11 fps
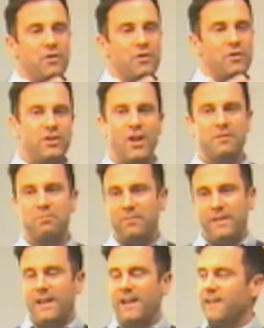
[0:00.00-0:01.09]
go to another church
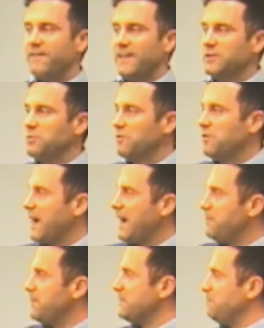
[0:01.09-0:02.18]
if that's what, what
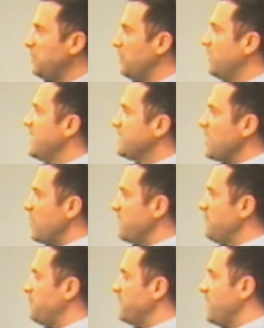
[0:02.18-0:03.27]
happens. But don't
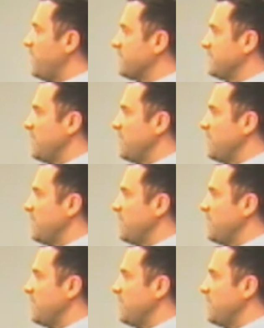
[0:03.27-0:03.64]
give up on God.